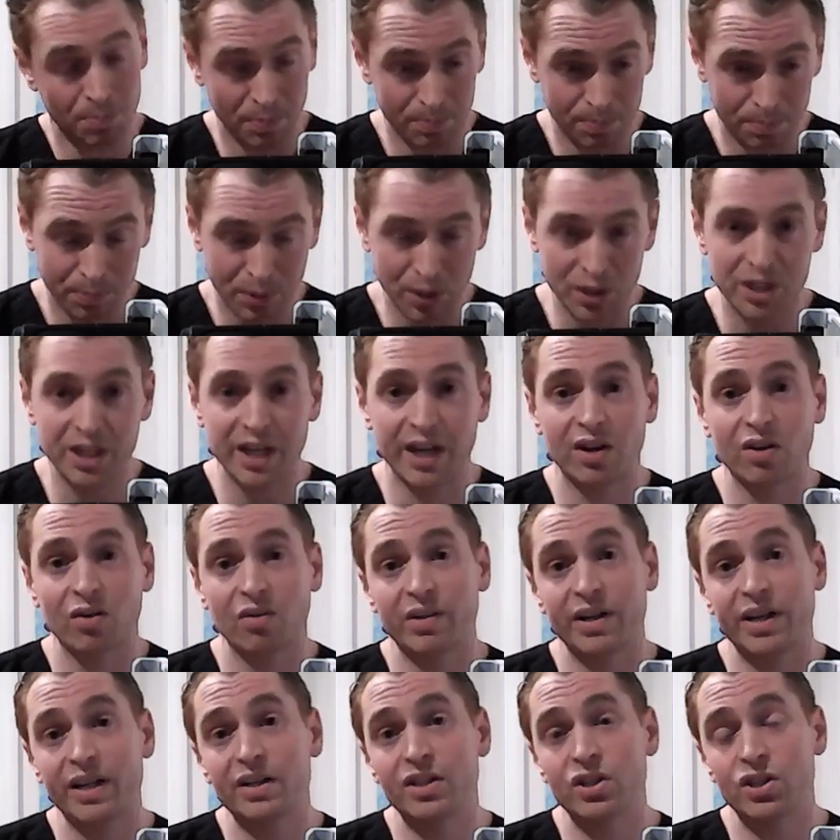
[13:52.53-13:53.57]

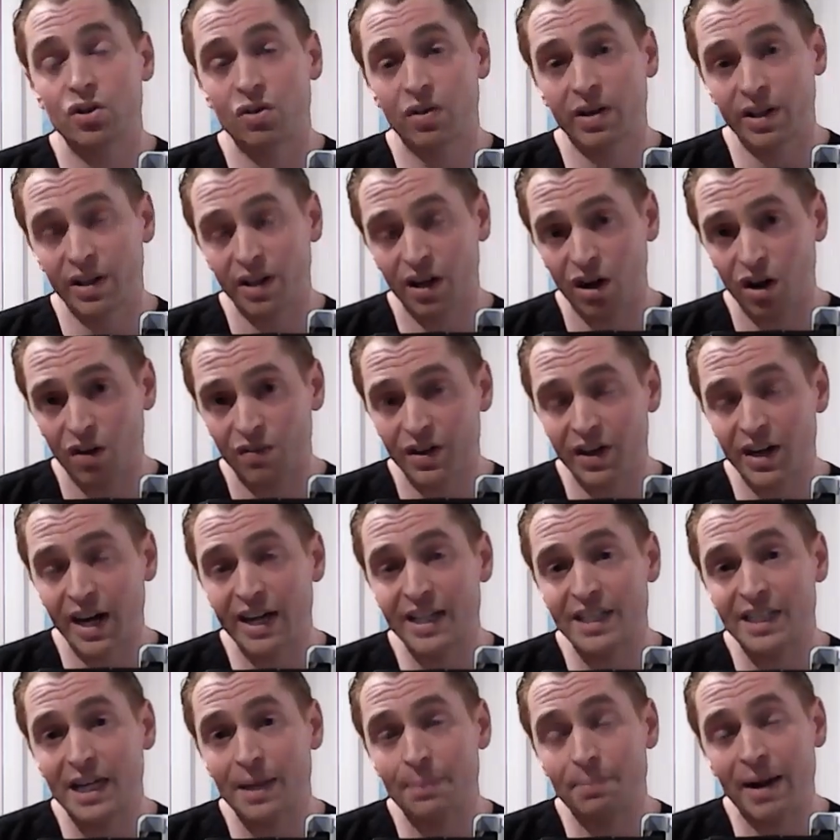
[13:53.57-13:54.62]
particularly during the COVID
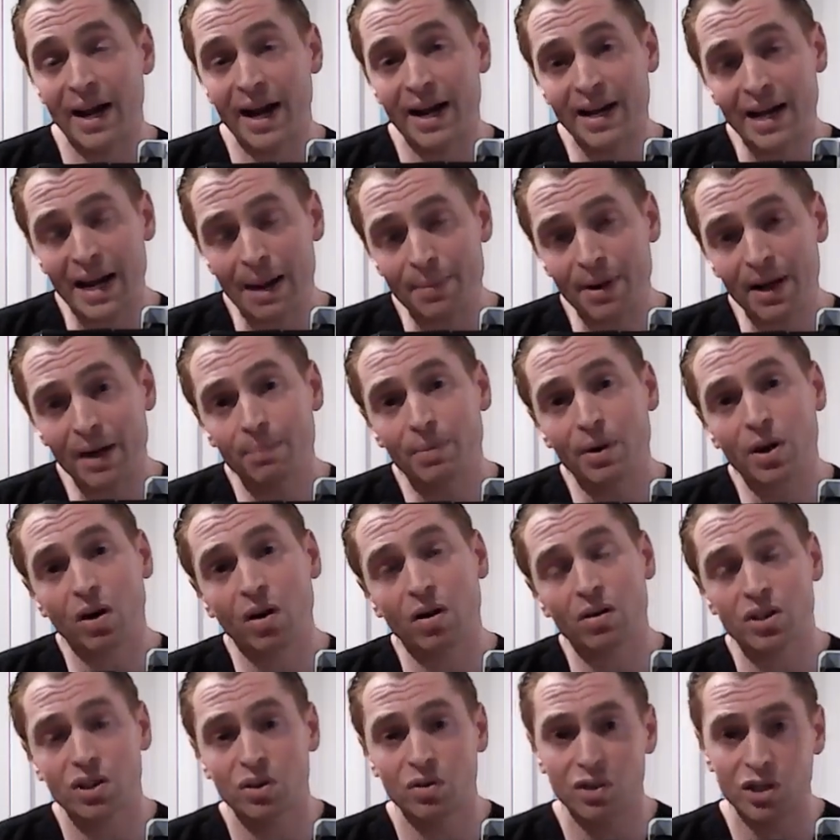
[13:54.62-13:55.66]
19 pandemic, but
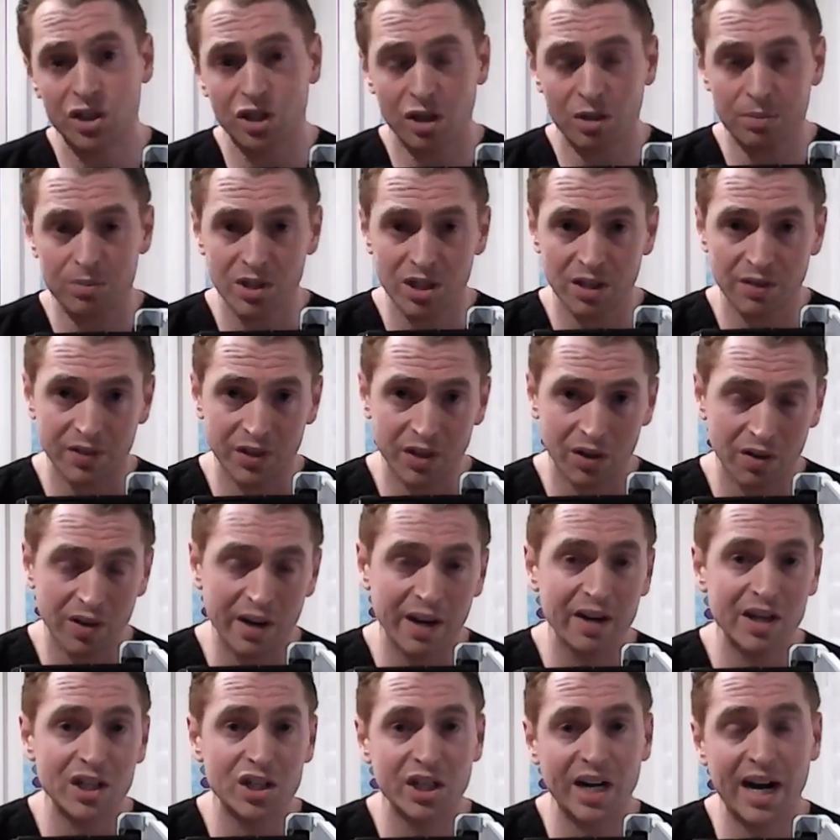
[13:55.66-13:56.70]
also in terms of
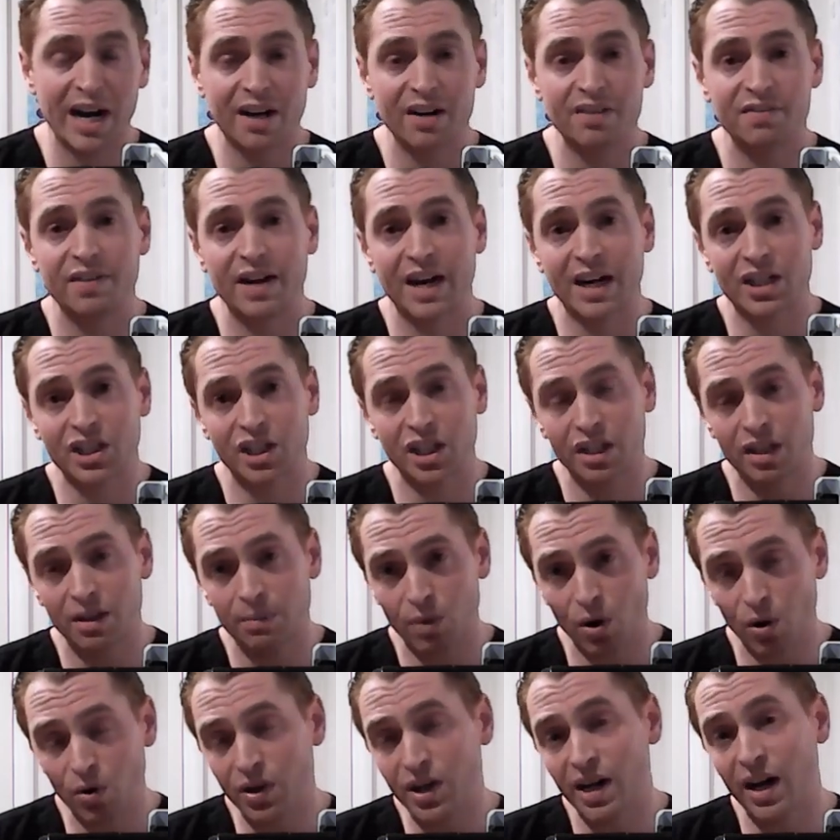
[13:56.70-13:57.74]
urinary tract infection,
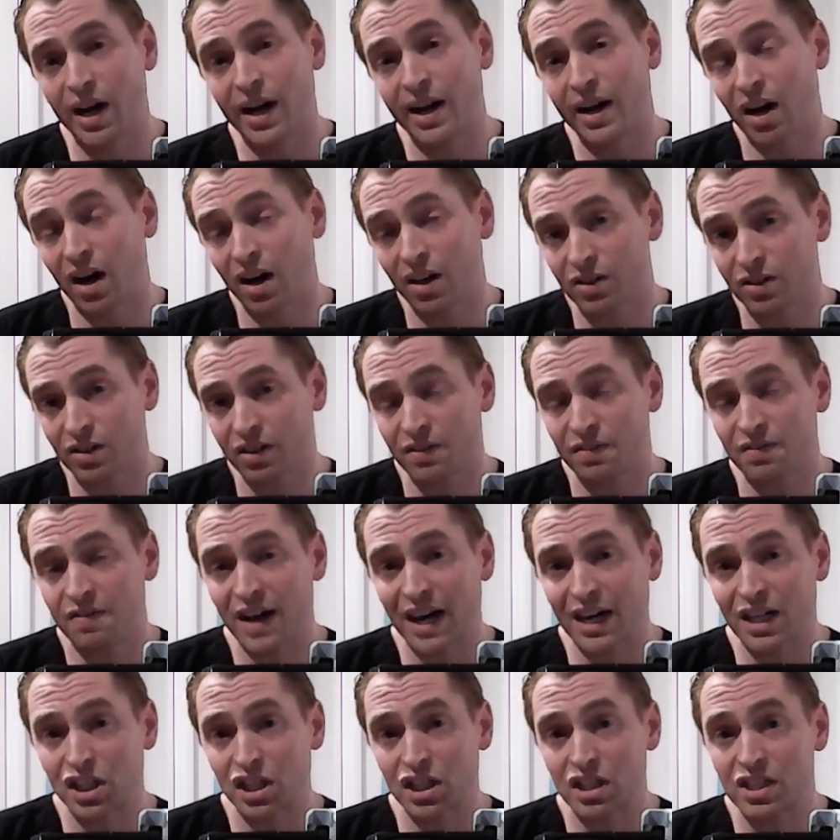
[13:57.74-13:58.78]
pneumonia, and other
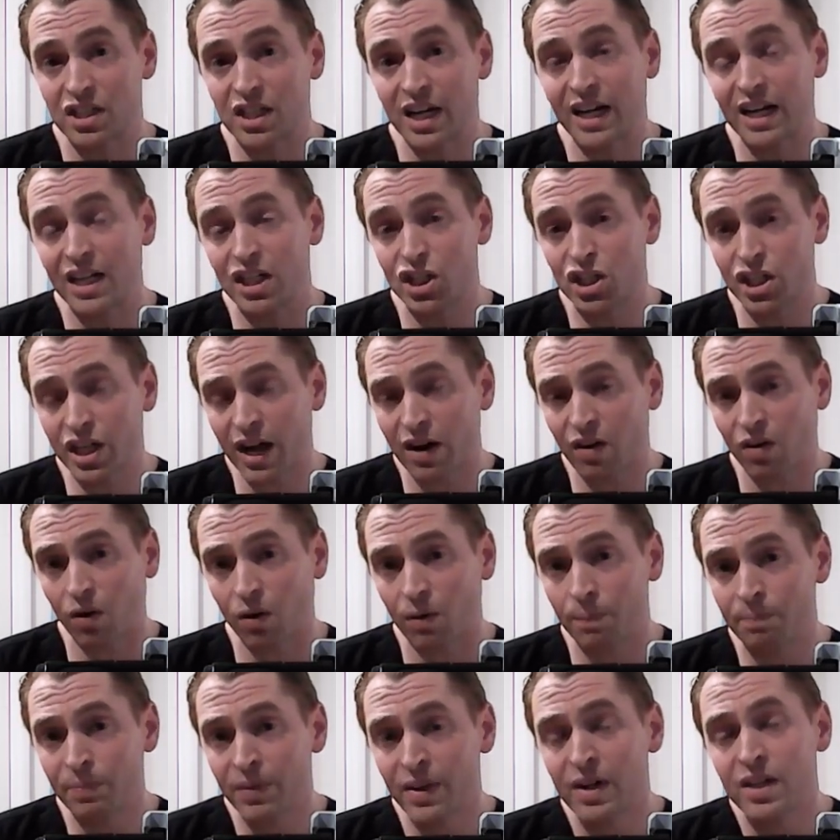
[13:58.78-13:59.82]
infections in
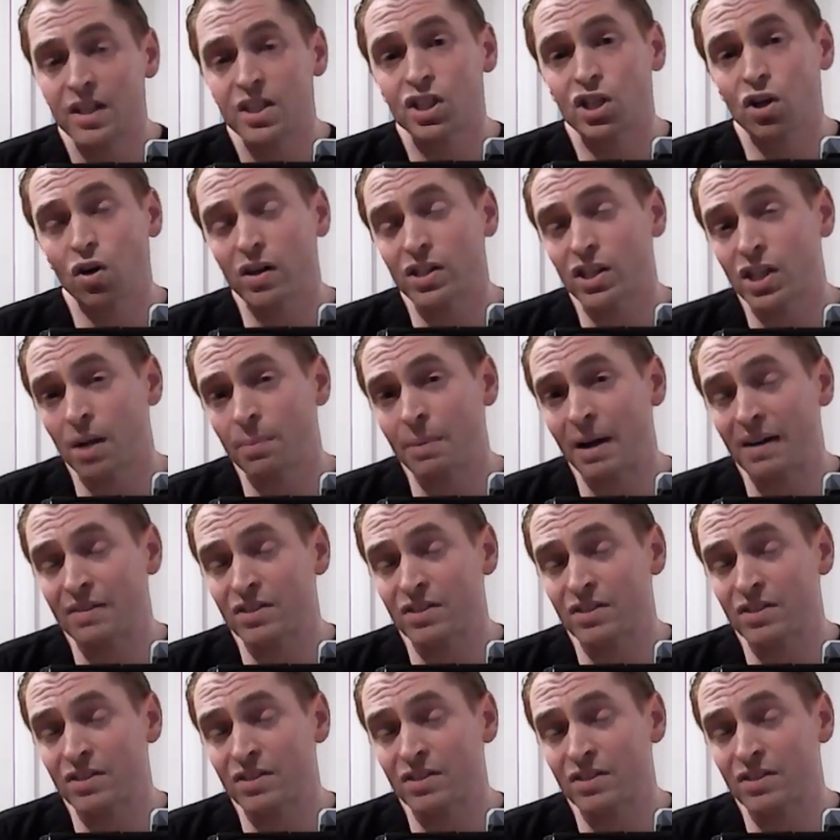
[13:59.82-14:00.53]
general. So, some have